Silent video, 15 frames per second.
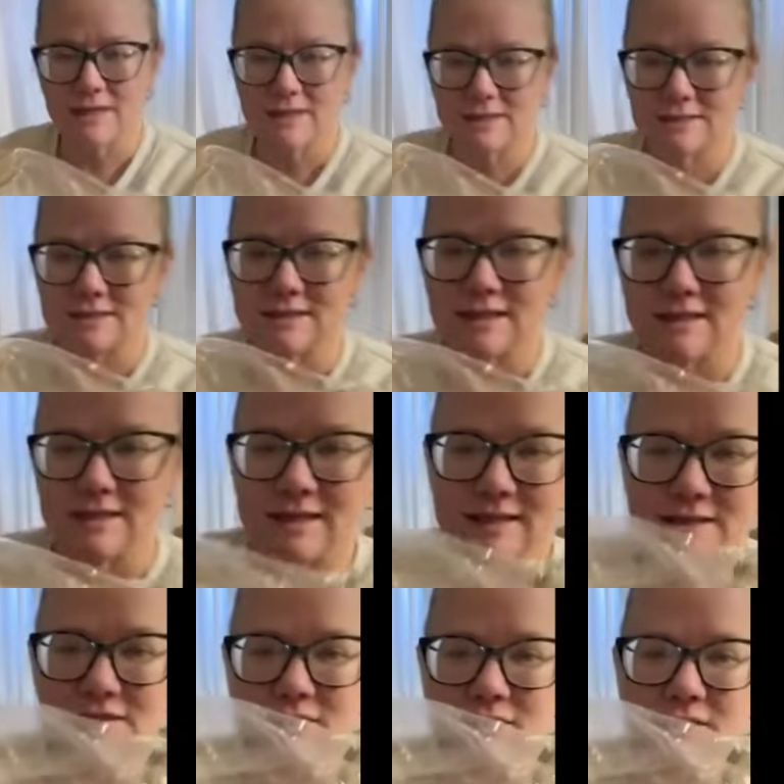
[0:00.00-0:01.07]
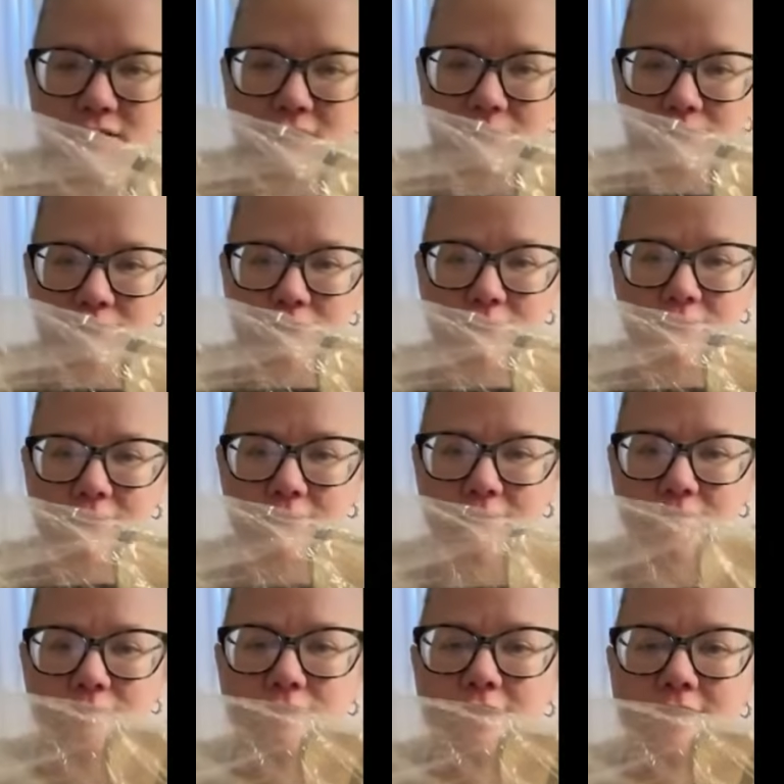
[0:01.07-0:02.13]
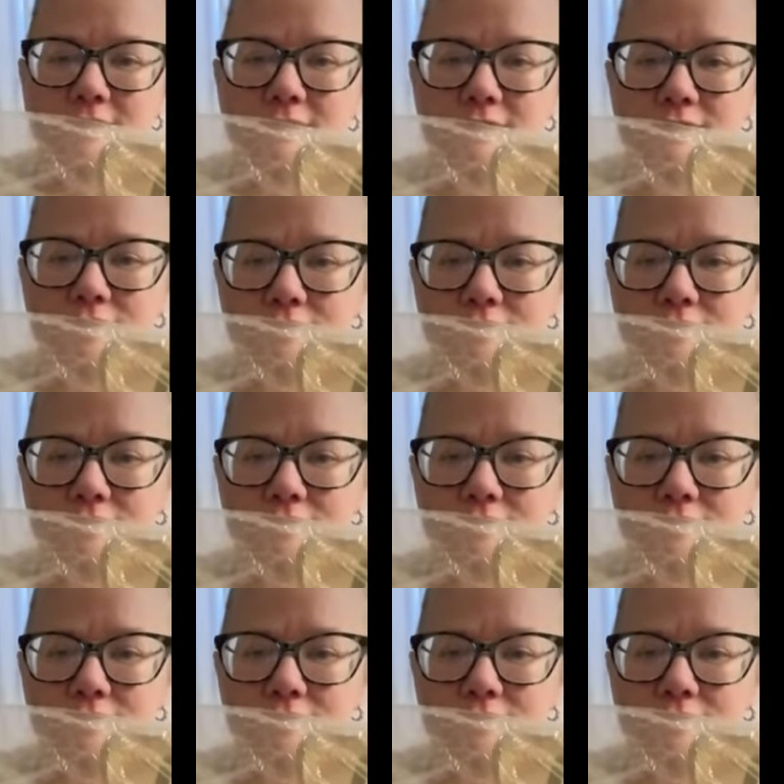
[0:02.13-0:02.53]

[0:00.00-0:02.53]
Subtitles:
we can see that it's lower than the bottom